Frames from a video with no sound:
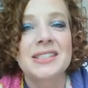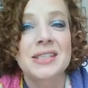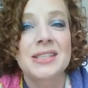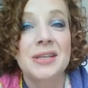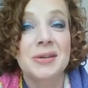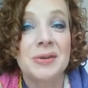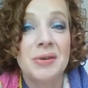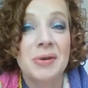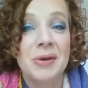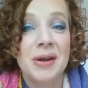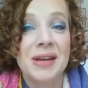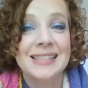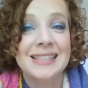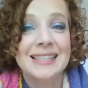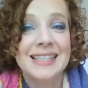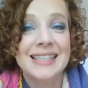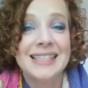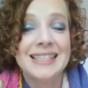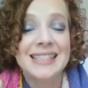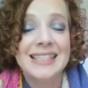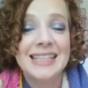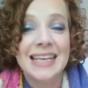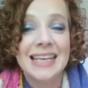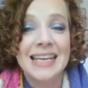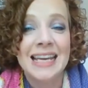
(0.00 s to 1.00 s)
so you guys
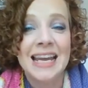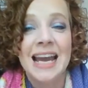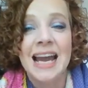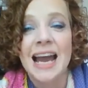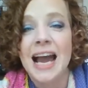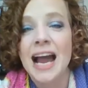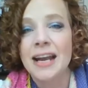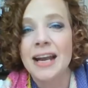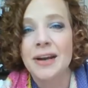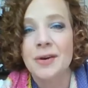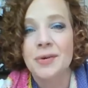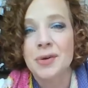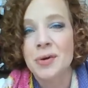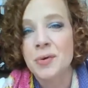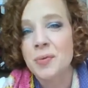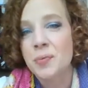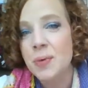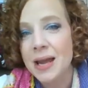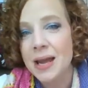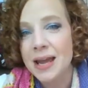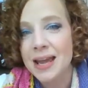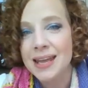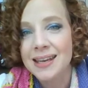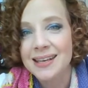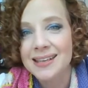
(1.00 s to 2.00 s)
can see. I don't know
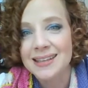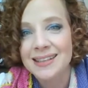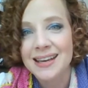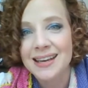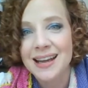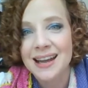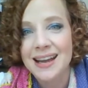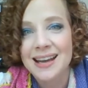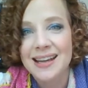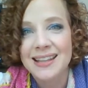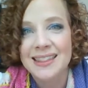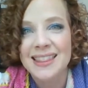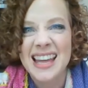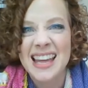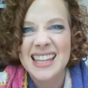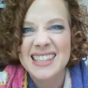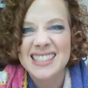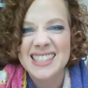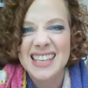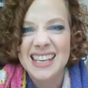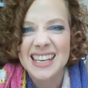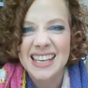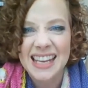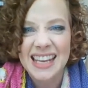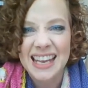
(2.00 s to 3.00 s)
when
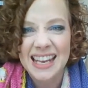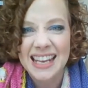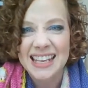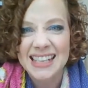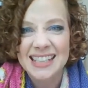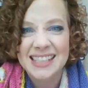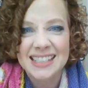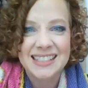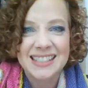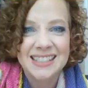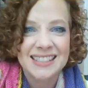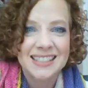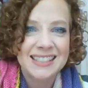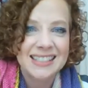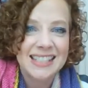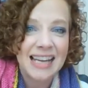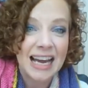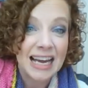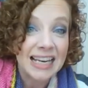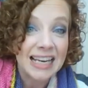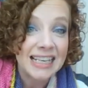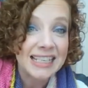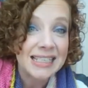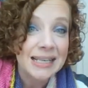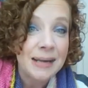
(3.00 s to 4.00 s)
that's gonna get
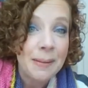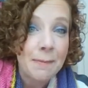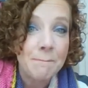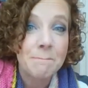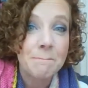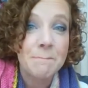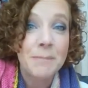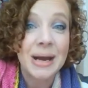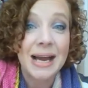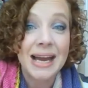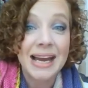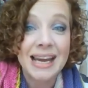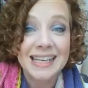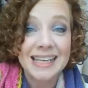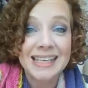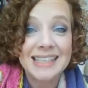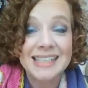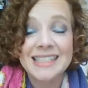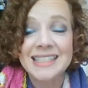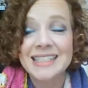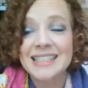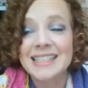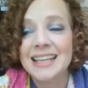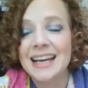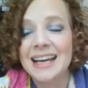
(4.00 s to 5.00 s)
done,
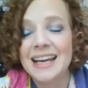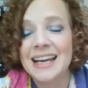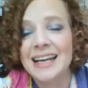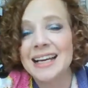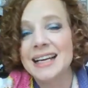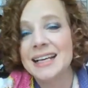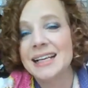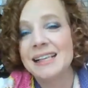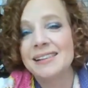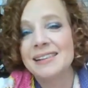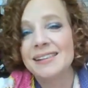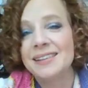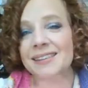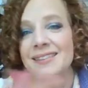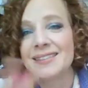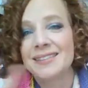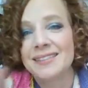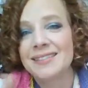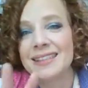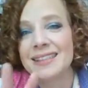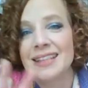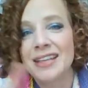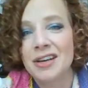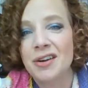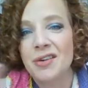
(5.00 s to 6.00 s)
but
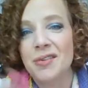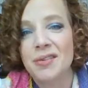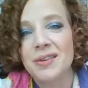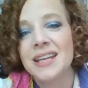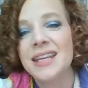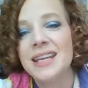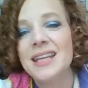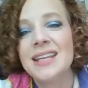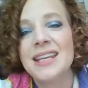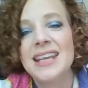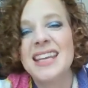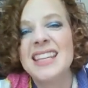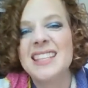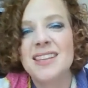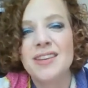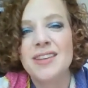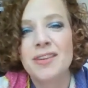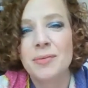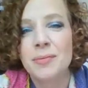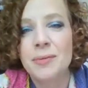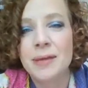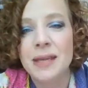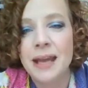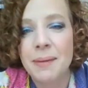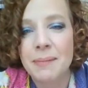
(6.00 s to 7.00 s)
you know,
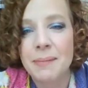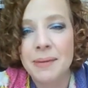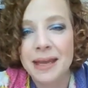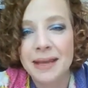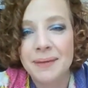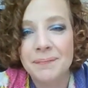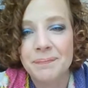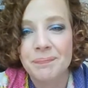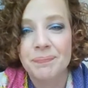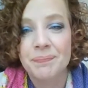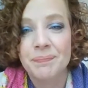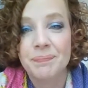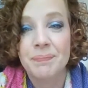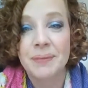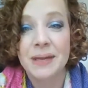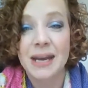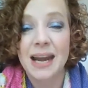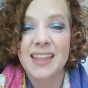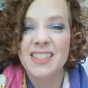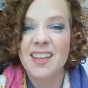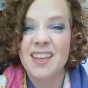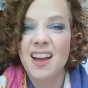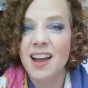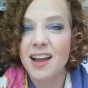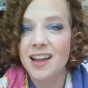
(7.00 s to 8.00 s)
it'll be coming. But
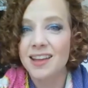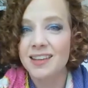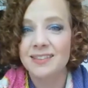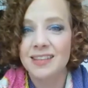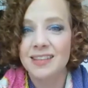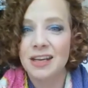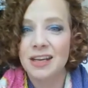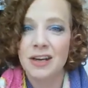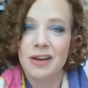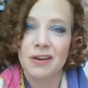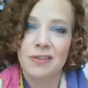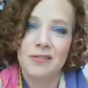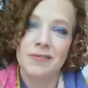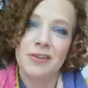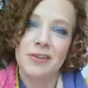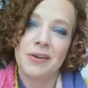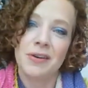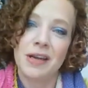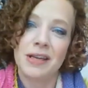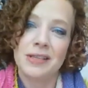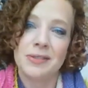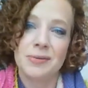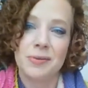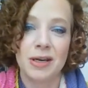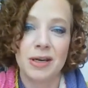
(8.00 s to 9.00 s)
I thought, you know, if you
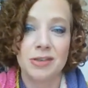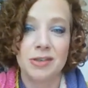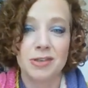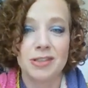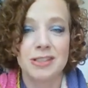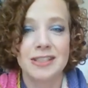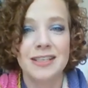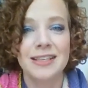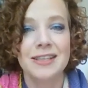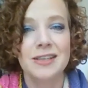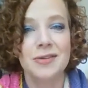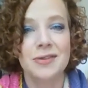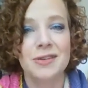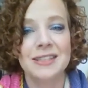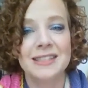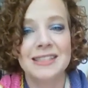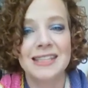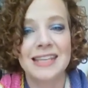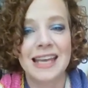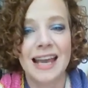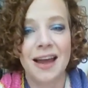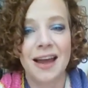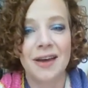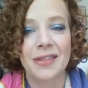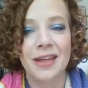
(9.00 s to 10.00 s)
guys were interested, you could
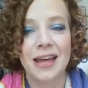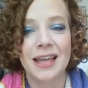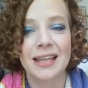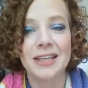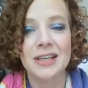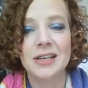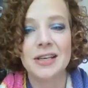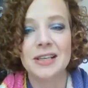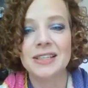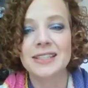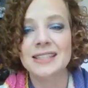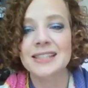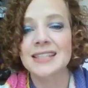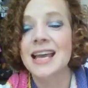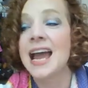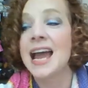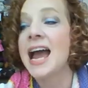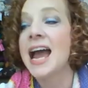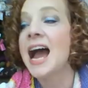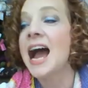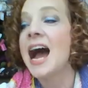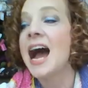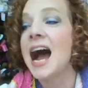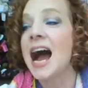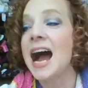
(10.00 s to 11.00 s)
see how that looks.
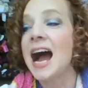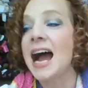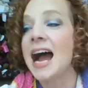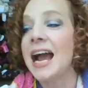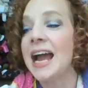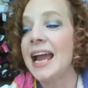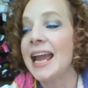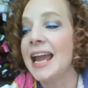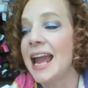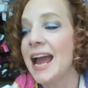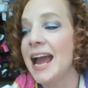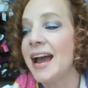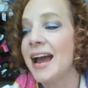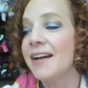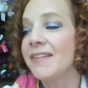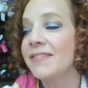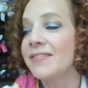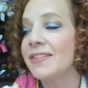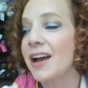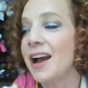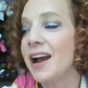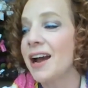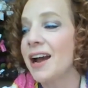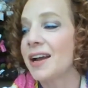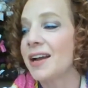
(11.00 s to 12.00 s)
I have
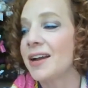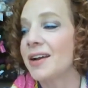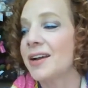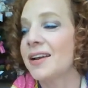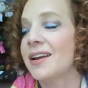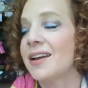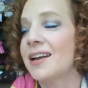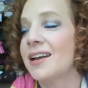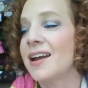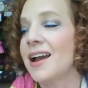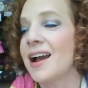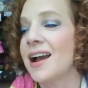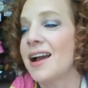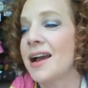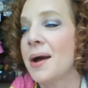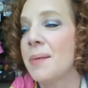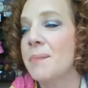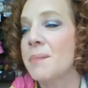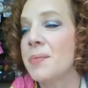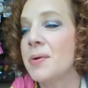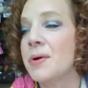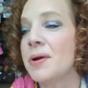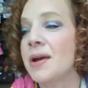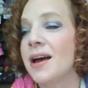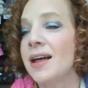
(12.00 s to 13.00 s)
got a
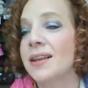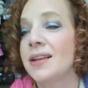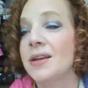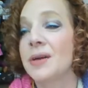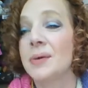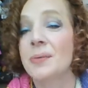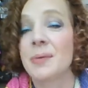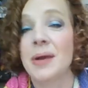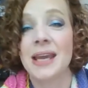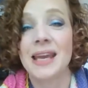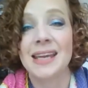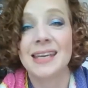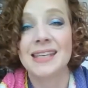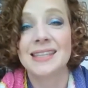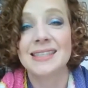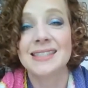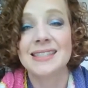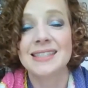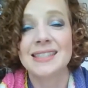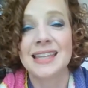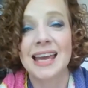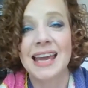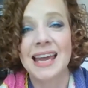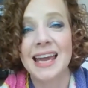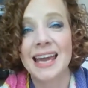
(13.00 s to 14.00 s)
couple colorways
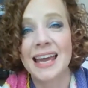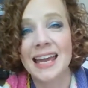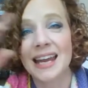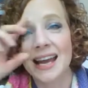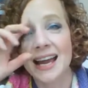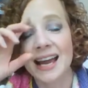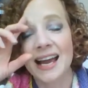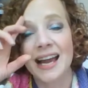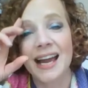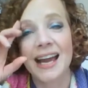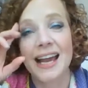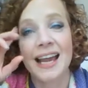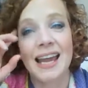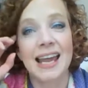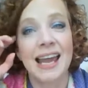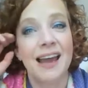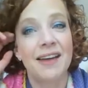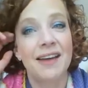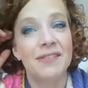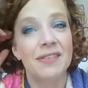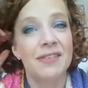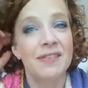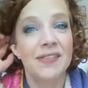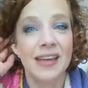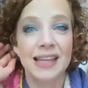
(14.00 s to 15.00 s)
that I
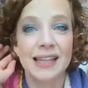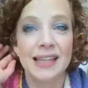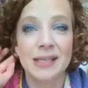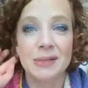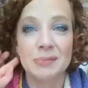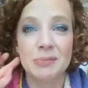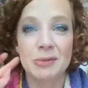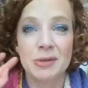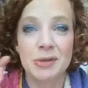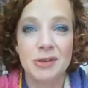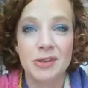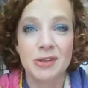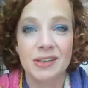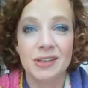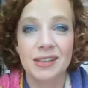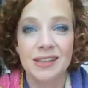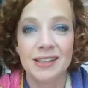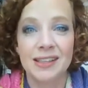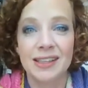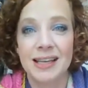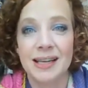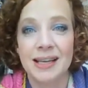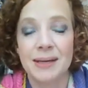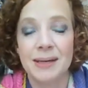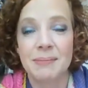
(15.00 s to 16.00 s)
have
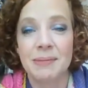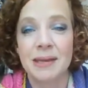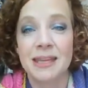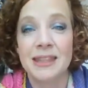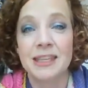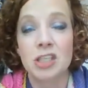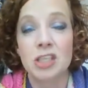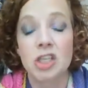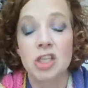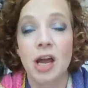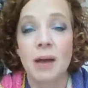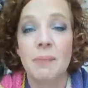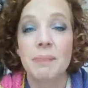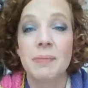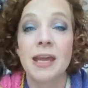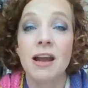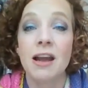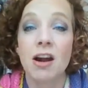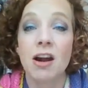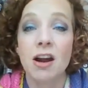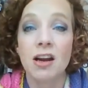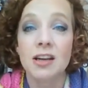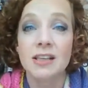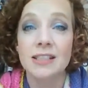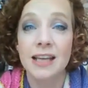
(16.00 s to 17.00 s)
available in the shop. They
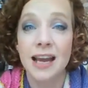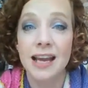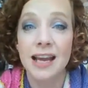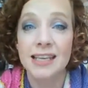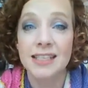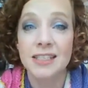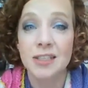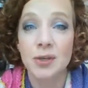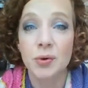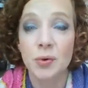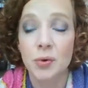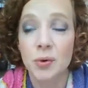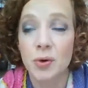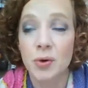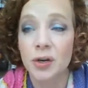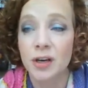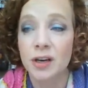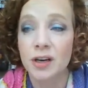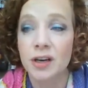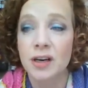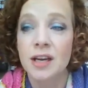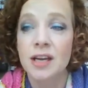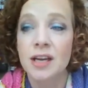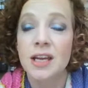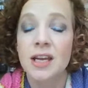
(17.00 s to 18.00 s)
are dyed to
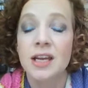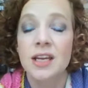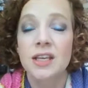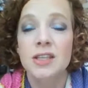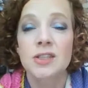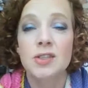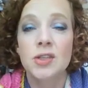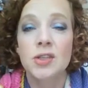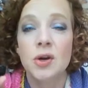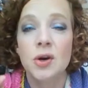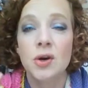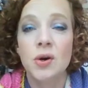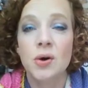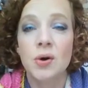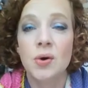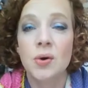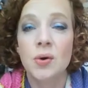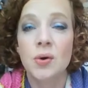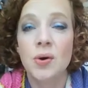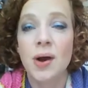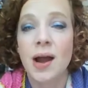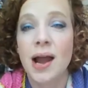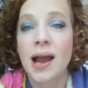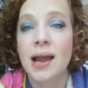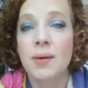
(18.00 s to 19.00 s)
order,
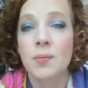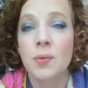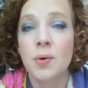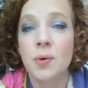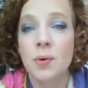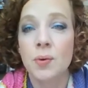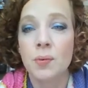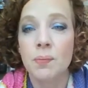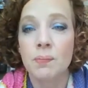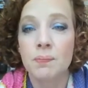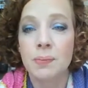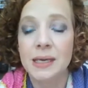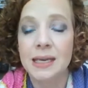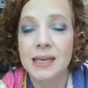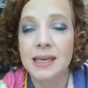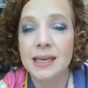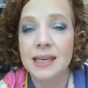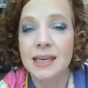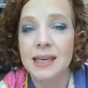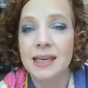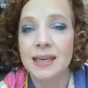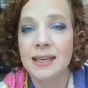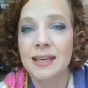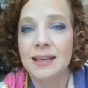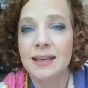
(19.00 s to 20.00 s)
so I won't
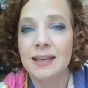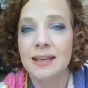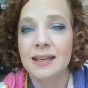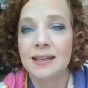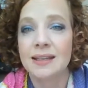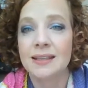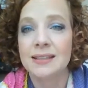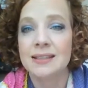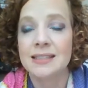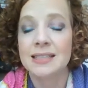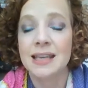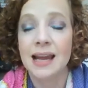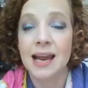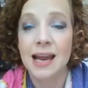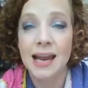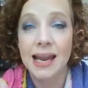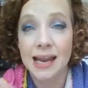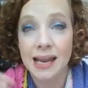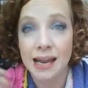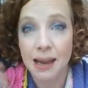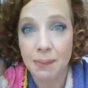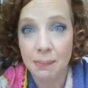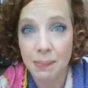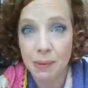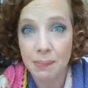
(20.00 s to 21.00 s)
be
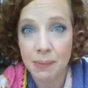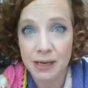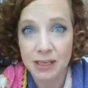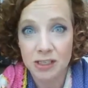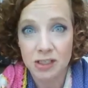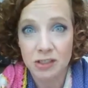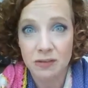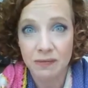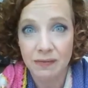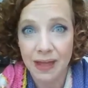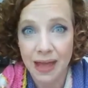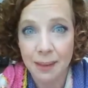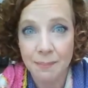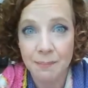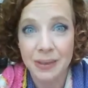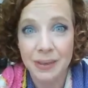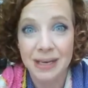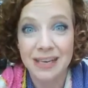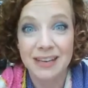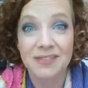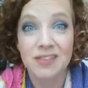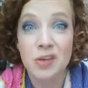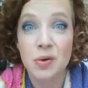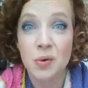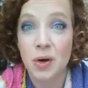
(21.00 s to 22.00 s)
dyeing up a bunch of them,
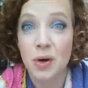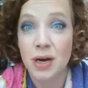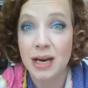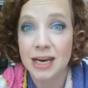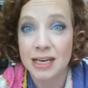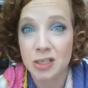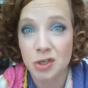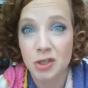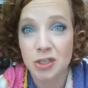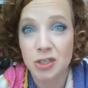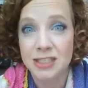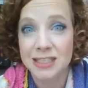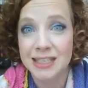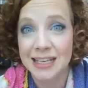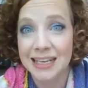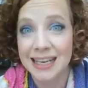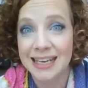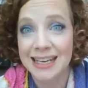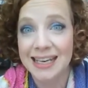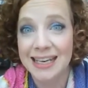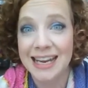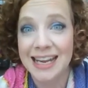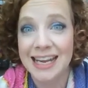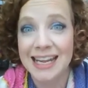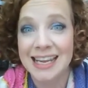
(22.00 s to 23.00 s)
but if you are
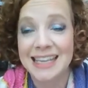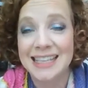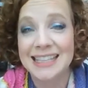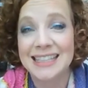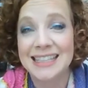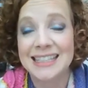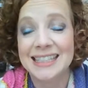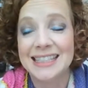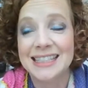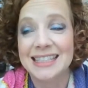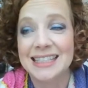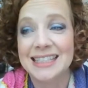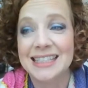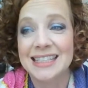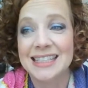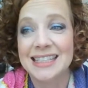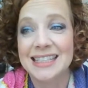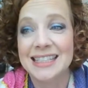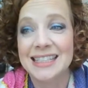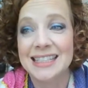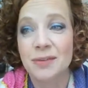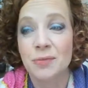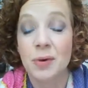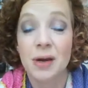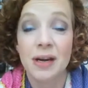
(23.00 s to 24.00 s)
interested in
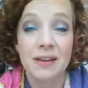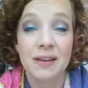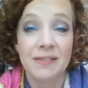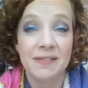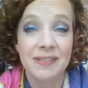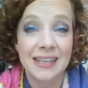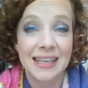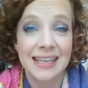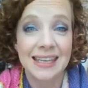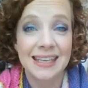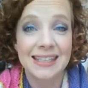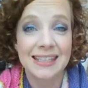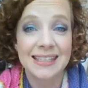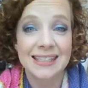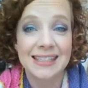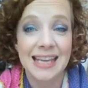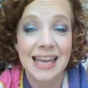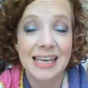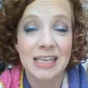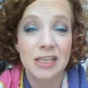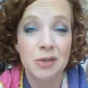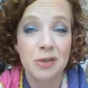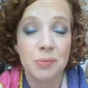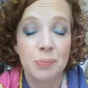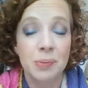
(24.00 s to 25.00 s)
one of these
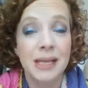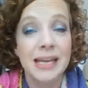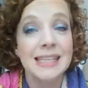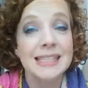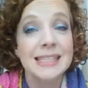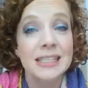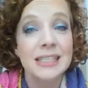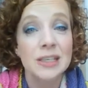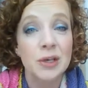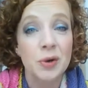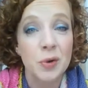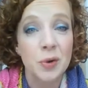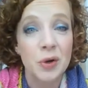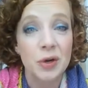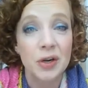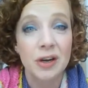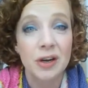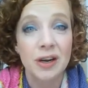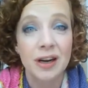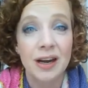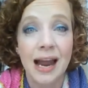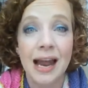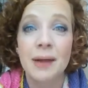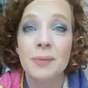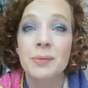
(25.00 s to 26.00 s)
and you place an
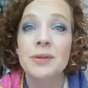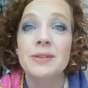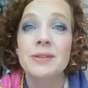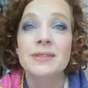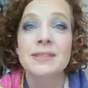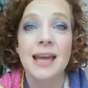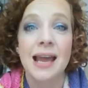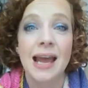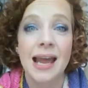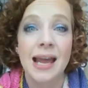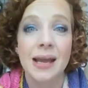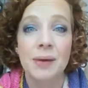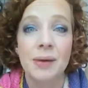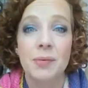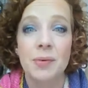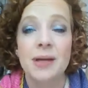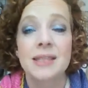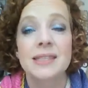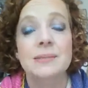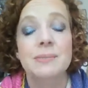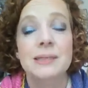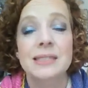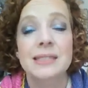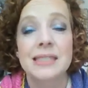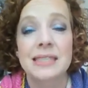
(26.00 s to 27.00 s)
order, I will dye
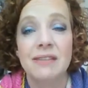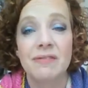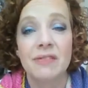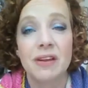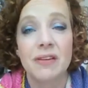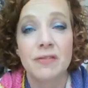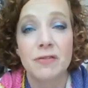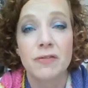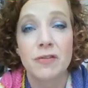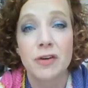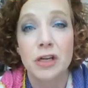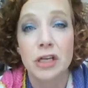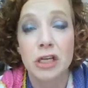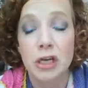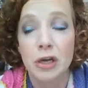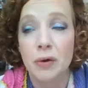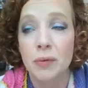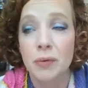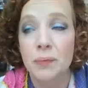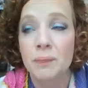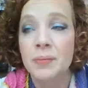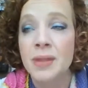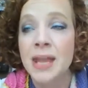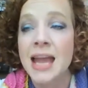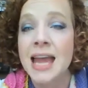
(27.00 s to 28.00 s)
one specific for you.
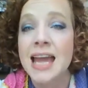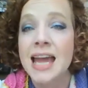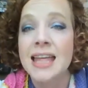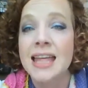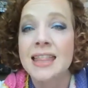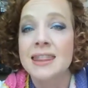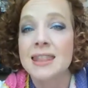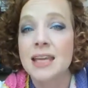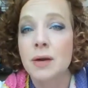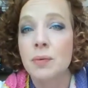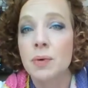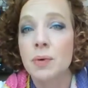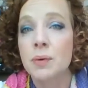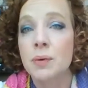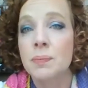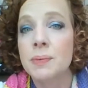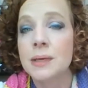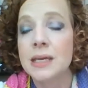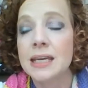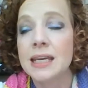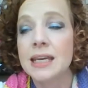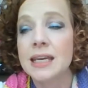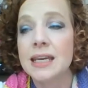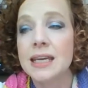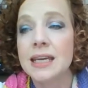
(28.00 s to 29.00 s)
There will
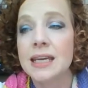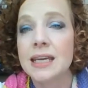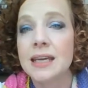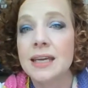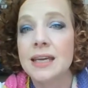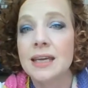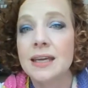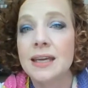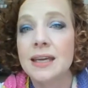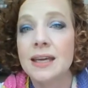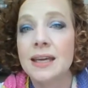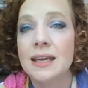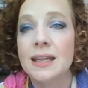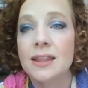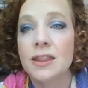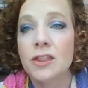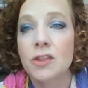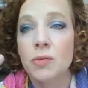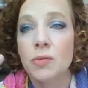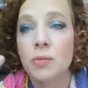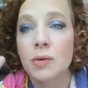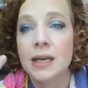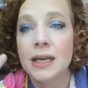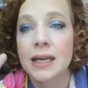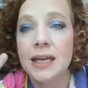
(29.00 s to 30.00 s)
be
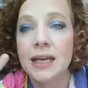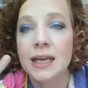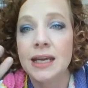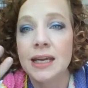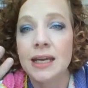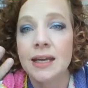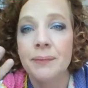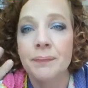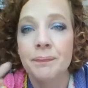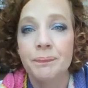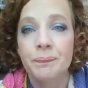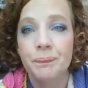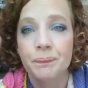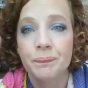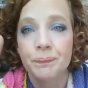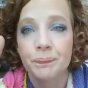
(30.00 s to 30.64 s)
3